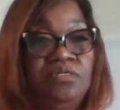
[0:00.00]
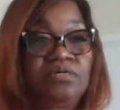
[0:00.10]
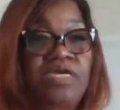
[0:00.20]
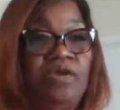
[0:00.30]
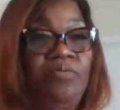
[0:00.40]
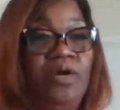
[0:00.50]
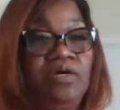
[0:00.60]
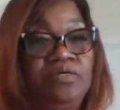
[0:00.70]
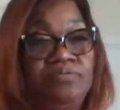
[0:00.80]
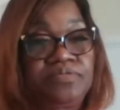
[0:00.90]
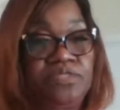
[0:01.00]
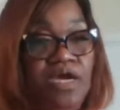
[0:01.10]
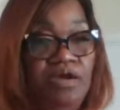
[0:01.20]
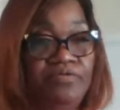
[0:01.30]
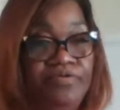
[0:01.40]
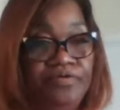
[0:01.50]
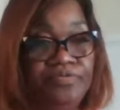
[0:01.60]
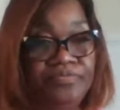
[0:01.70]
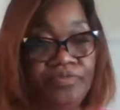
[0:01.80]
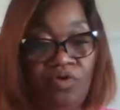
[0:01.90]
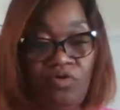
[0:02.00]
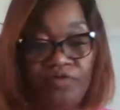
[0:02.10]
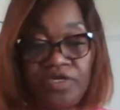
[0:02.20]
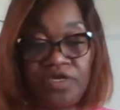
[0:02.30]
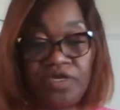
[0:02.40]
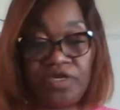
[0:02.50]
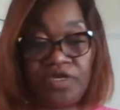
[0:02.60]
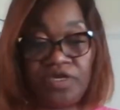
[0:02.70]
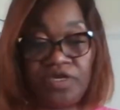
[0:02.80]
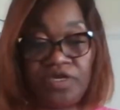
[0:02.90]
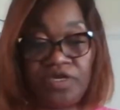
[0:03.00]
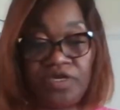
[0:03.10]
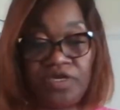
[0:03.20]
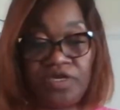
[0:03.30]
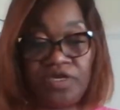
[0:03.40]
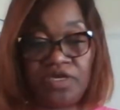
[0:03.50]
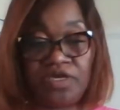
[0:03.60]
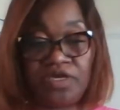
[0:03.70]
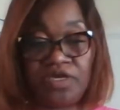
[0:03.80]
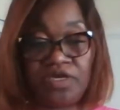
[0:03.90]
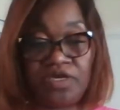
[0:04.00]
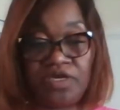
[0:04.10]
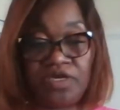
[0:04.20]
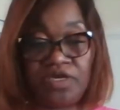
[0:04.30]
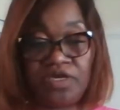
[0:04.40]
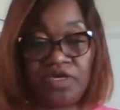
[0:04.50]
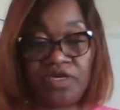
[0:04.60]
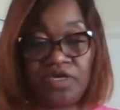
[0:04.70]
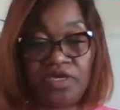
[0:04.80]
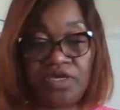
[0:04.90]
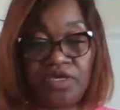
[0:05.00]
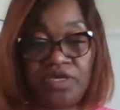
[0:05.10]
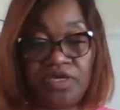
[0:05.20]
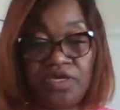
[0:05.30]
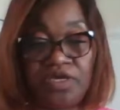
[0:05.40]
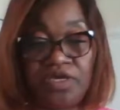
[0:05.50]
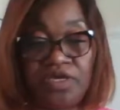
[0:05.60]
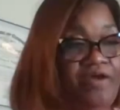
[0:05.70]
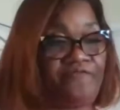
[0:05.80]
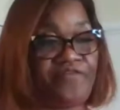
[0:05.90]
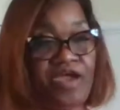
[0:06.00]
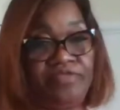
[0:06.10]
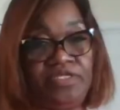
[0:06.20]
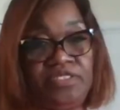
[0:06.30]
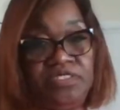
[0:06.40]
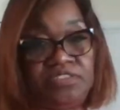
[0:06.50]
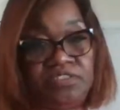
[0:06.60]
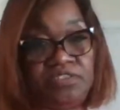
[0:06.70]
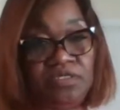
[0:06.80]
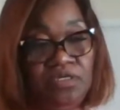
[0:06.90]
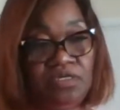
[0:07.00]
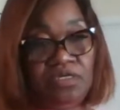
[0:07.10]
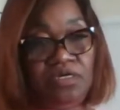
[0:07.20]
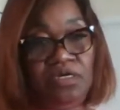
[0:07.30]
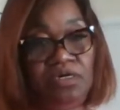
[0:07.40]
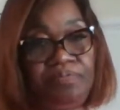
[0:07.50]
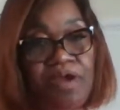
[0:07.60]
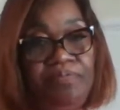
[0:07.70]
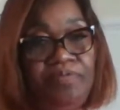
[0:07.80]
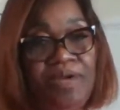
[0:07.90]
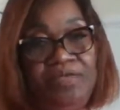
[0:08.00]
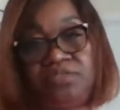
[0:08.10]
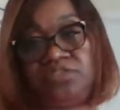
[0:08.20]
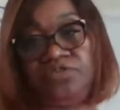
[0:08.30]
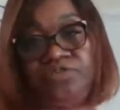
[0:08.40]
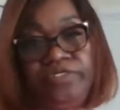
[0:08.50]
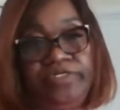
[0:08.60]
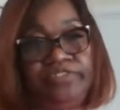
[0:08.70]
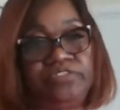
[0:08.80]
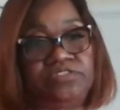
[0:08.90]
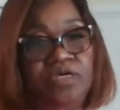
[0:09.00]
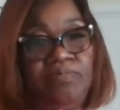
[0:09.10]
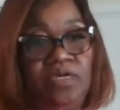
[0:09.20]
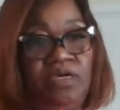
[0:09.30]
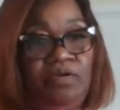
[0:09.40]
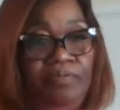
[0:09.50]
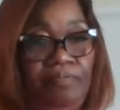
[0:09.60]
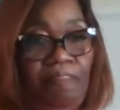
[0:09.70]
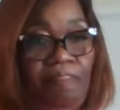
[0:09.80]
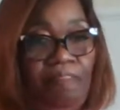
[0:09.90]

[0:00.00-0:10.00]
Okay, welcome to our group, Overcoming Trauma. So Overcoming Trauma, I founded this probably about 2 years and something ago.